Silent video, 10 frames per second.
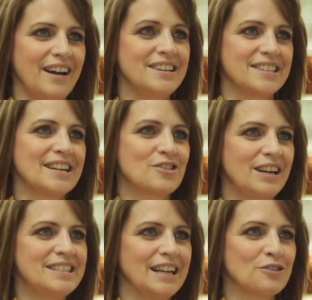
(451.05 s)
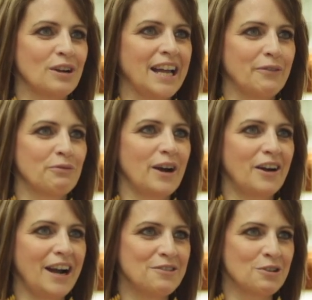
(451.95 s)
is like trying to take a drink out of a
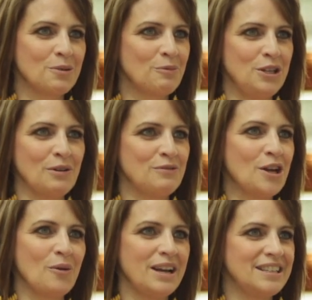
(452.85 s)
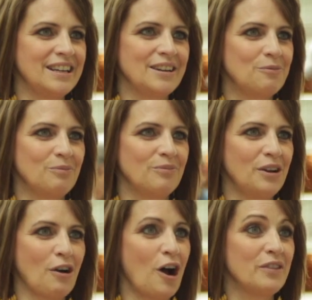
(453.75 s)
fire hydrant when you have no idea
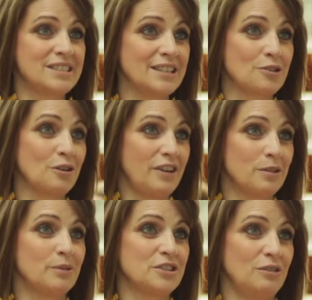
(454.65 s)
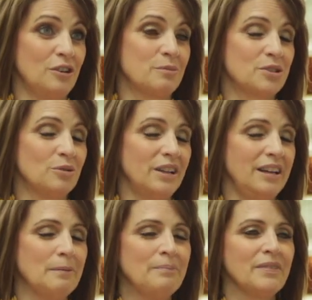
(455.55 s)
all these things are available to you in
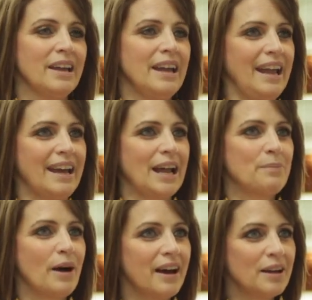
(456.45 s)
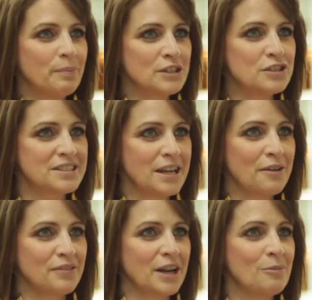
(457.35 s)
homeschooling. Yeah and I bought a bunch of
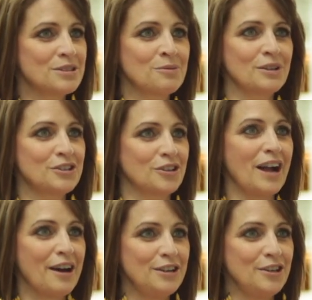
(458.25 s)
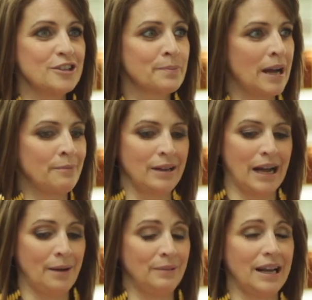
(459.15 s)
stuff that I wasn't really sure how to use, but I'm, a,
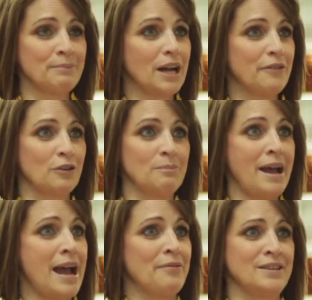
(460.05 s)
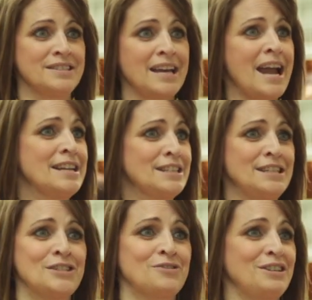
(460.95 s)
uh, I mean, I'm covering math and science
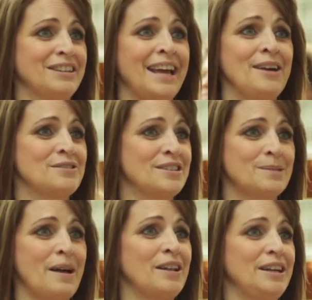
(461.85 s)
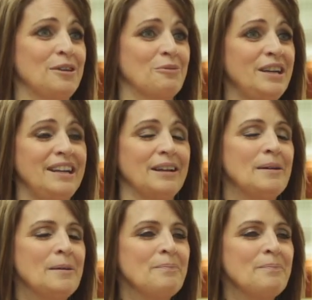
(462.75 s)
and history and language and spelling and reading.